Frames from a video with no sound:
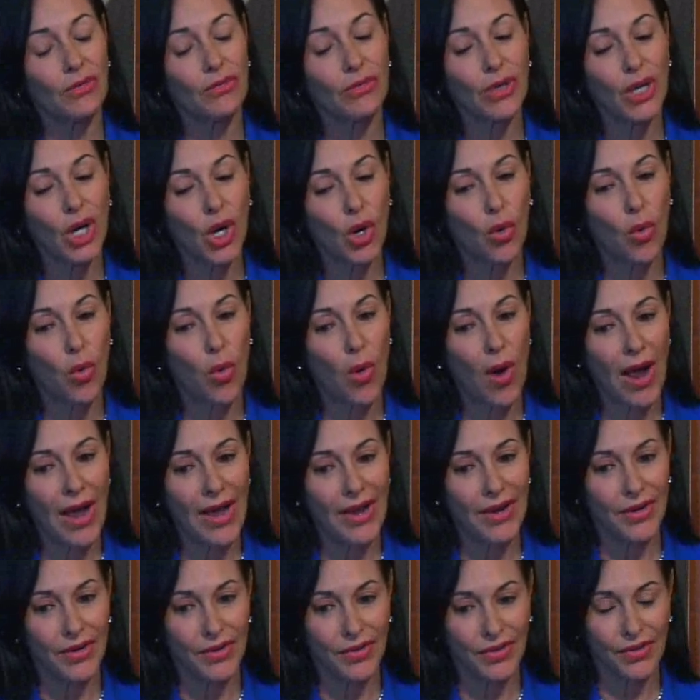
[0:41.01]

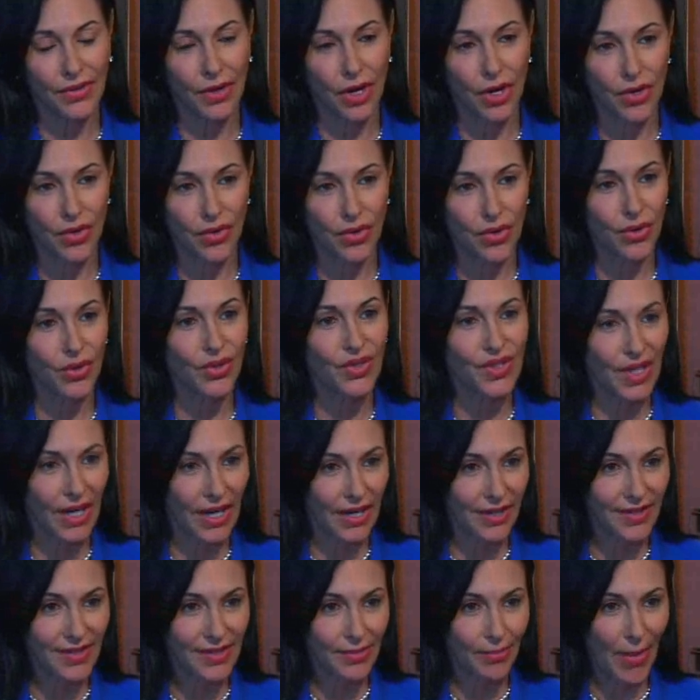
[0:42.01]
requires a nurse
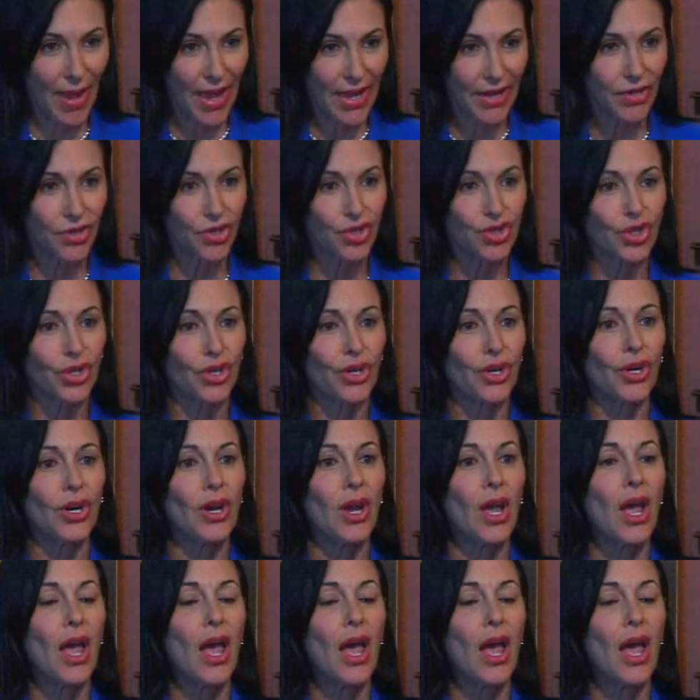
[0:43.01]
case manager